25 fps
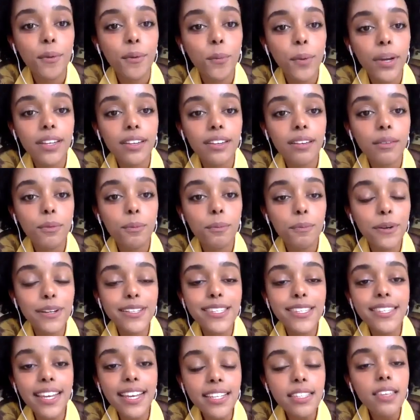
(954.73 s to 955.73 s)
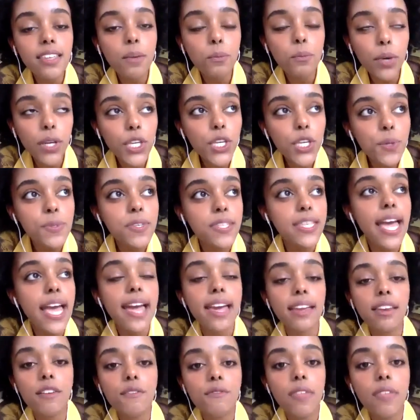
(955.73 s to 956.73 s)
When precise, like what you
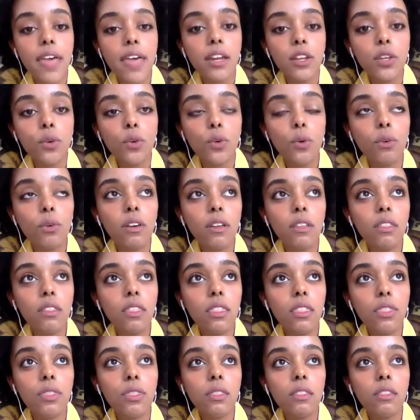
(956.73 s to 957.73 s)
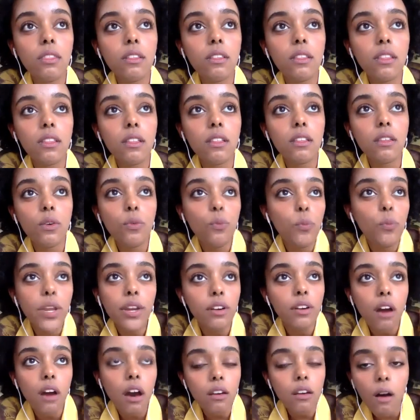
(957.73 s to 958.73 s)
said of that, we
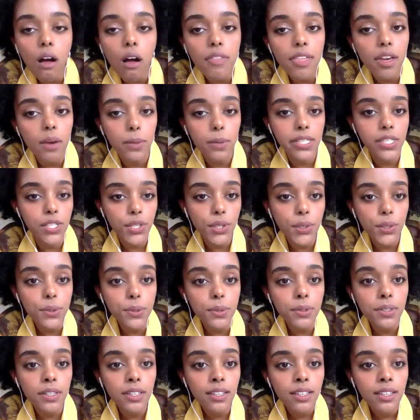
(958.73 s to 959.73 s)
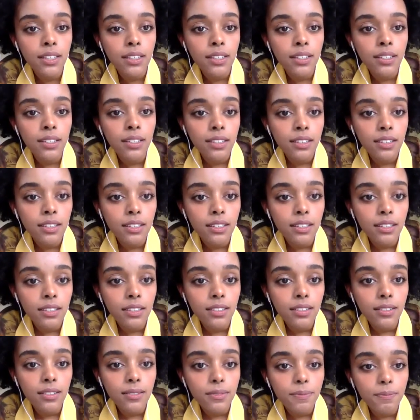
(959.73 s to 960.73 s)
are not all that we do,
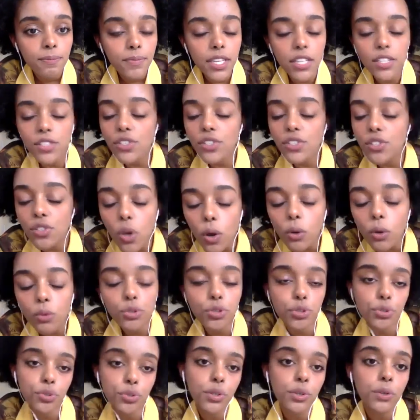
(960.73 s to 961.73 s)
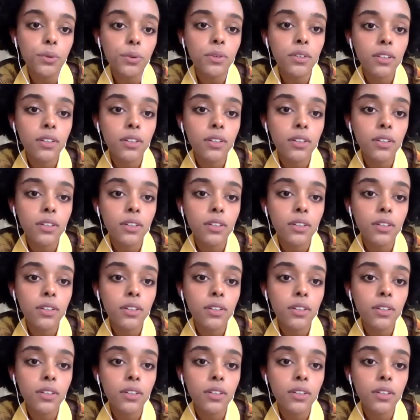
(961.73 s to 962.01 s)
is so true.